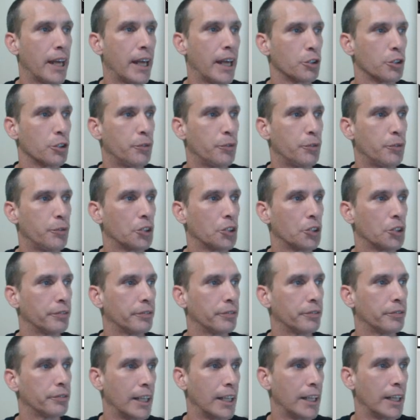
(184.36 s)
that default
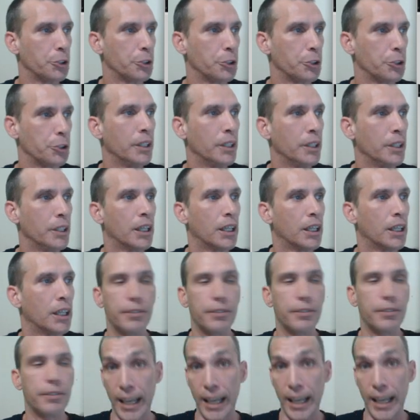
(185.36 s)
value
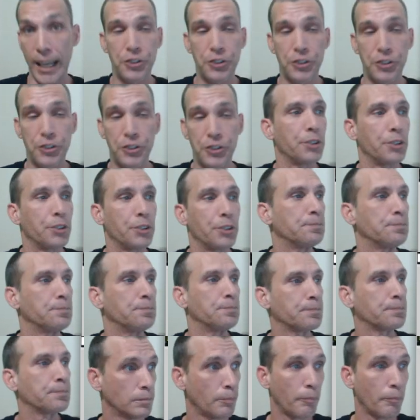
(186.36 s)
of yes.
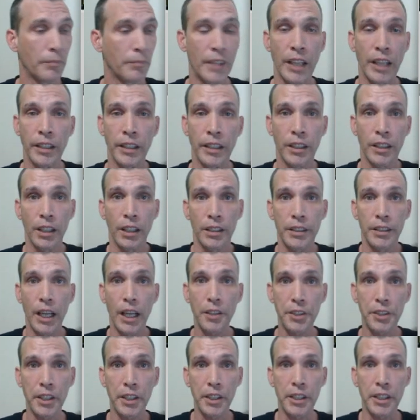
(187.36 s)
Now
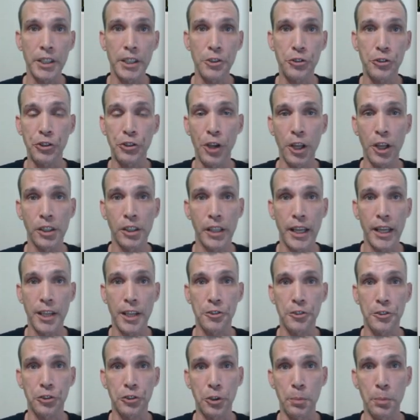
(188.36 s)
that install
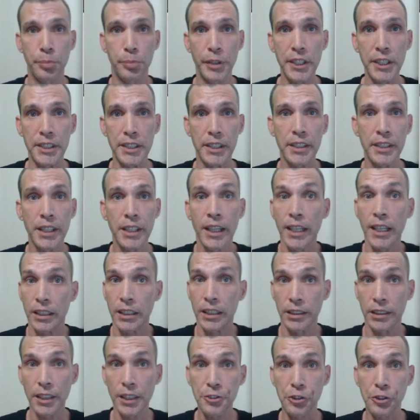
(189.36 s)
has completed,
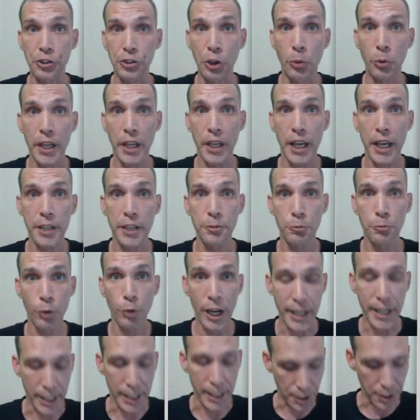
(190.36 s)
let's go ahead and
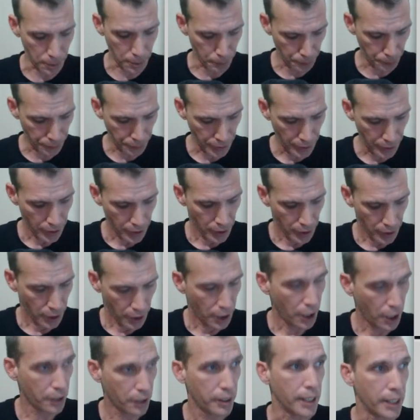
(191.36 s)
run it.
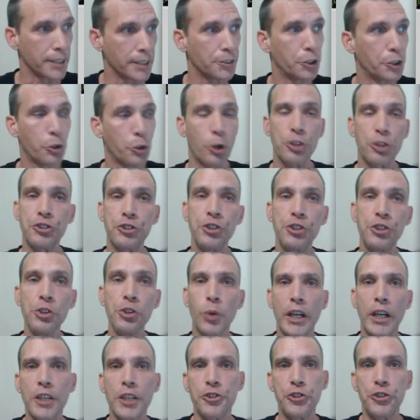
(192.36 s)
All right, there are two
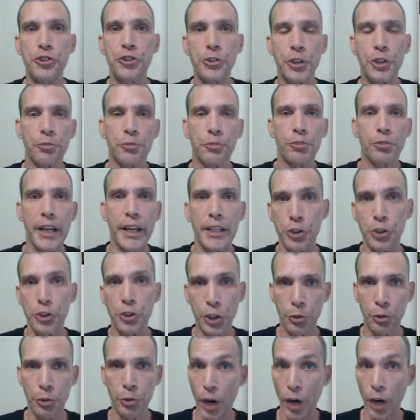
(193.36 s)
ways you can run it. You
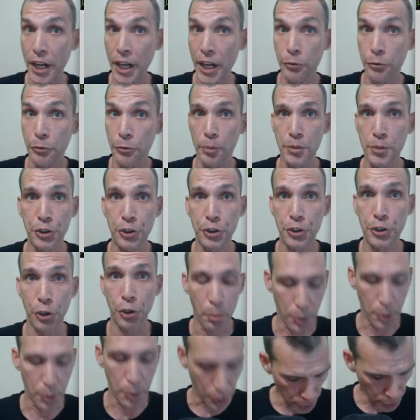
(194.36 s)
can run it from the
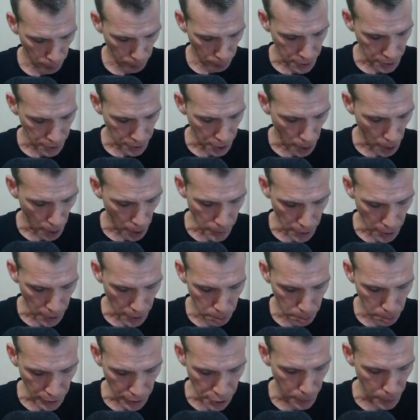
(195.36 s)
terminal by typing in
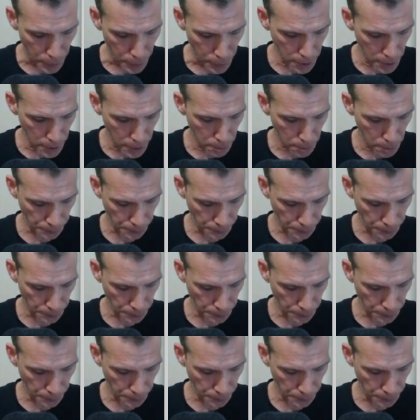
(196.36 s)
BleachBit,